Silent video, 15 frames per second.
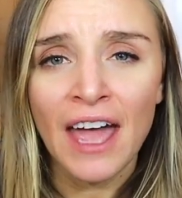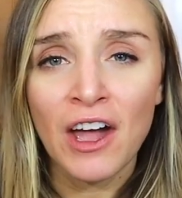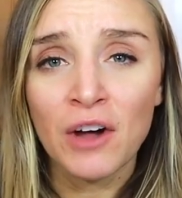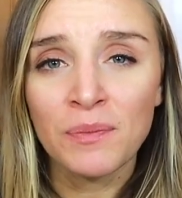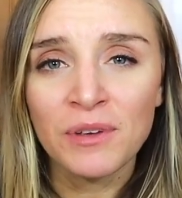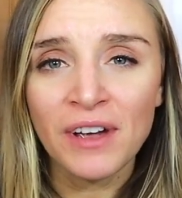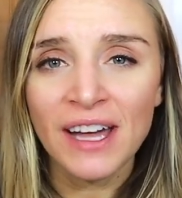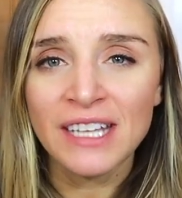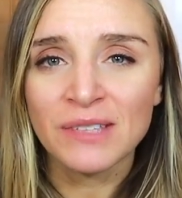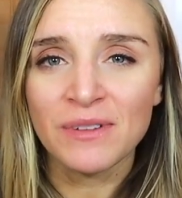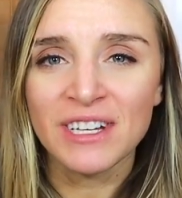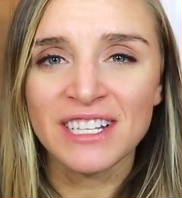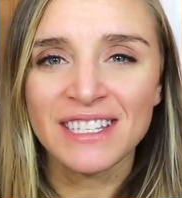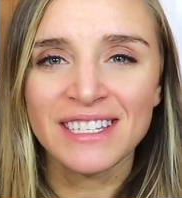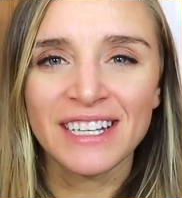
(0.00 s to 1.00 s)
I hope you guys
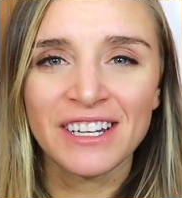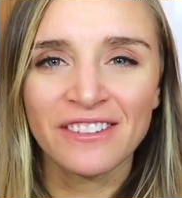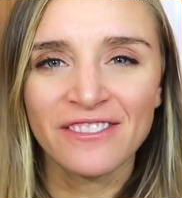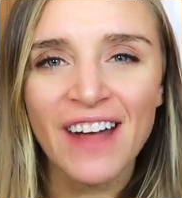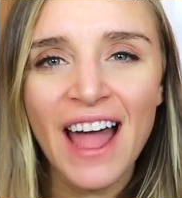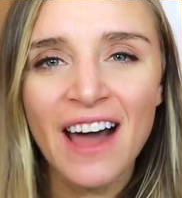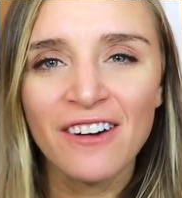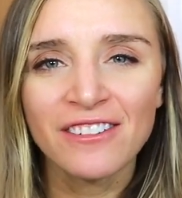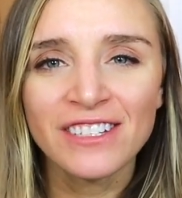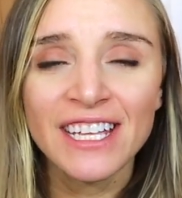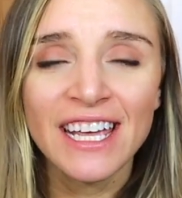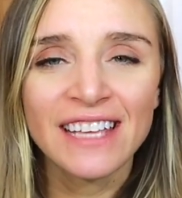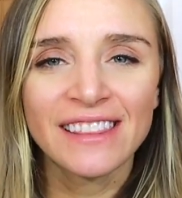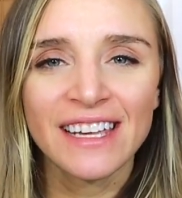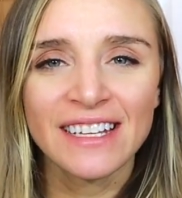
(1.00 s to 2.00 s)
want to stick around.
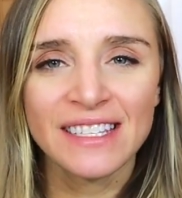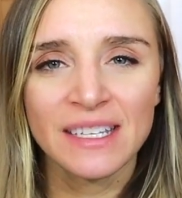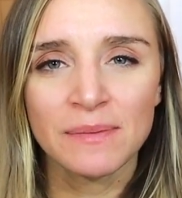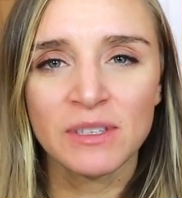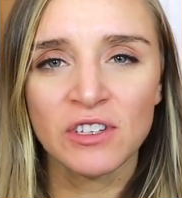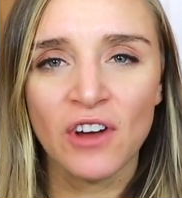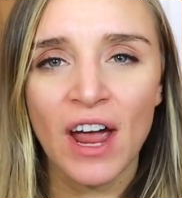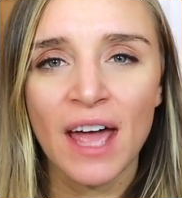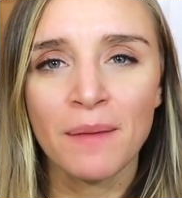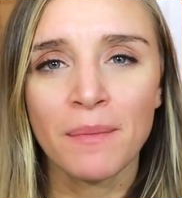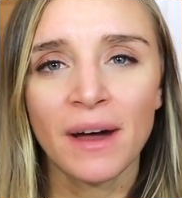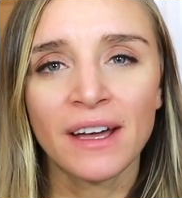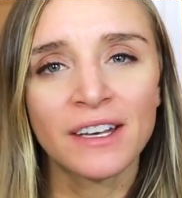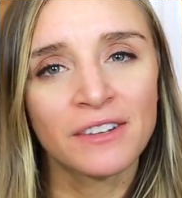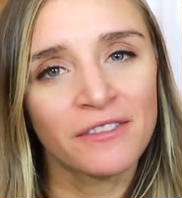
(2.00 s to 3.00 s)
Hit that subscribe
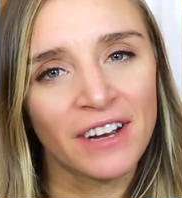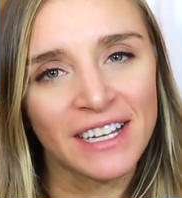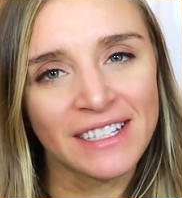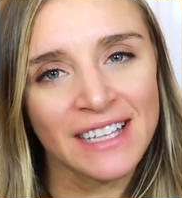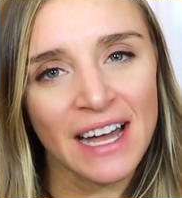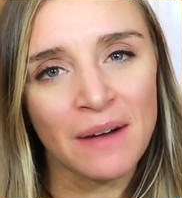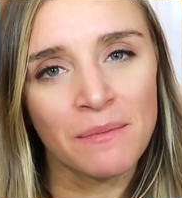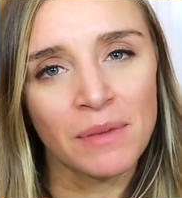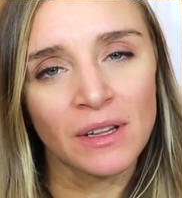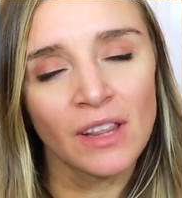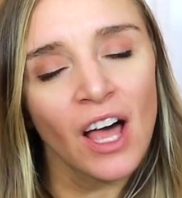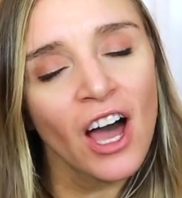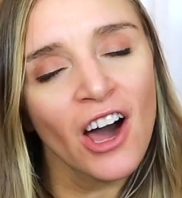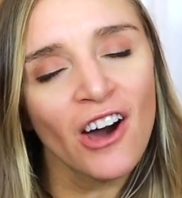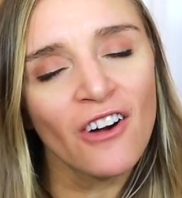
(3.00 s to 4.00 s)
button right down
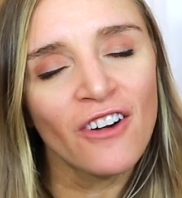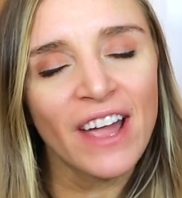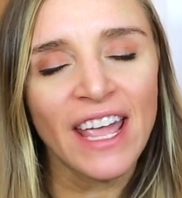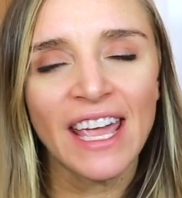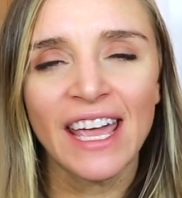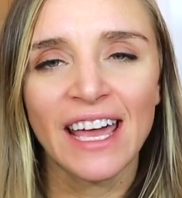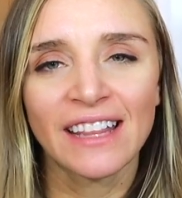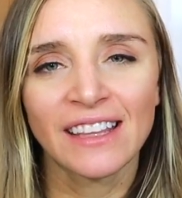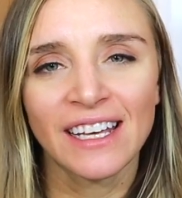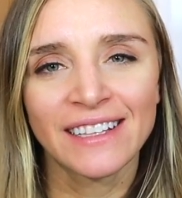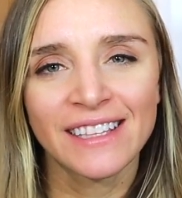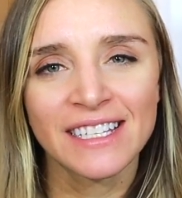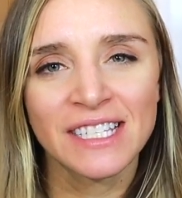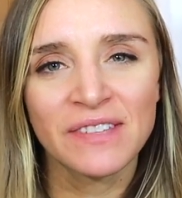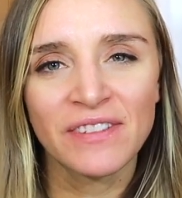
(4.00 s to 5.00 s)
below, and
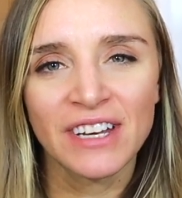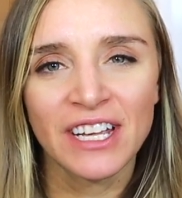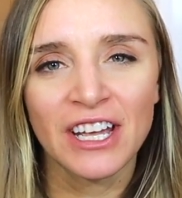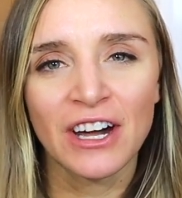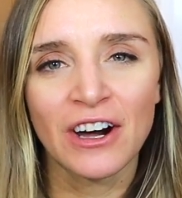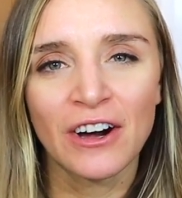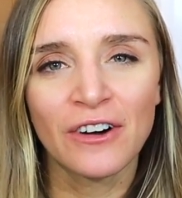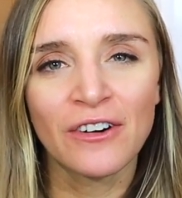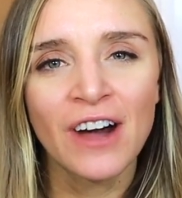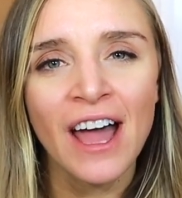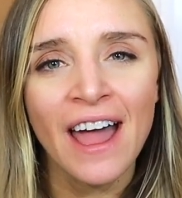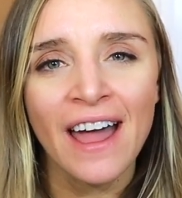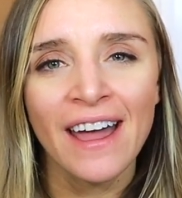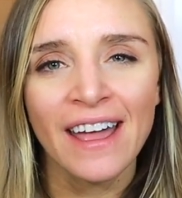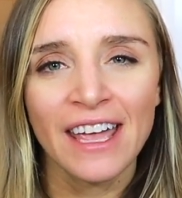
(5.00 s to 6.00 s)
like this video
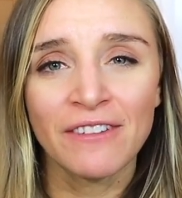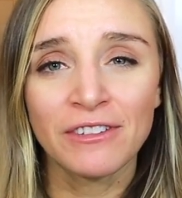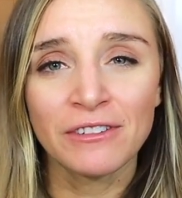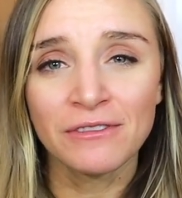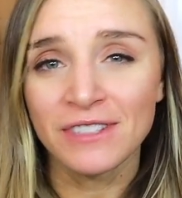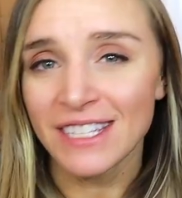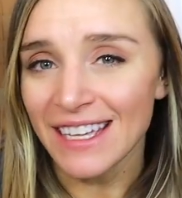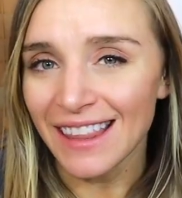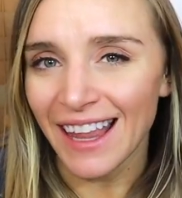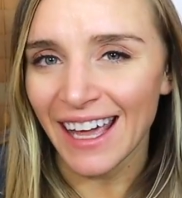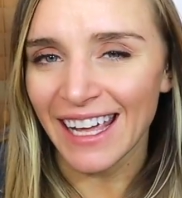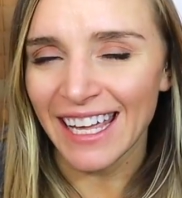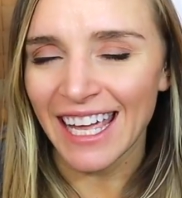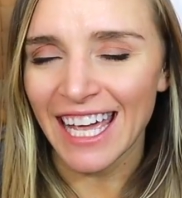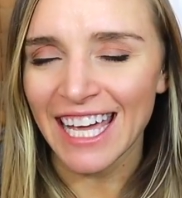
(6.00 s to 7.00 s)
if you did
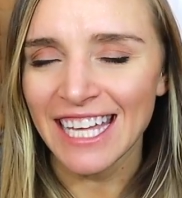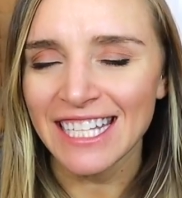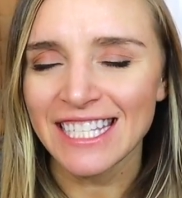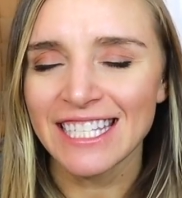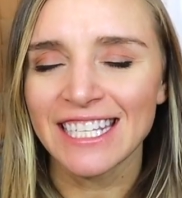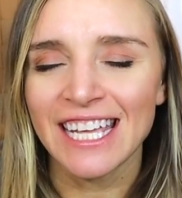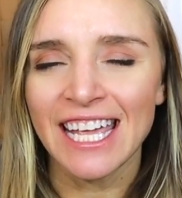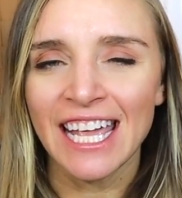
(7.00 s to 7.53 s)
like it.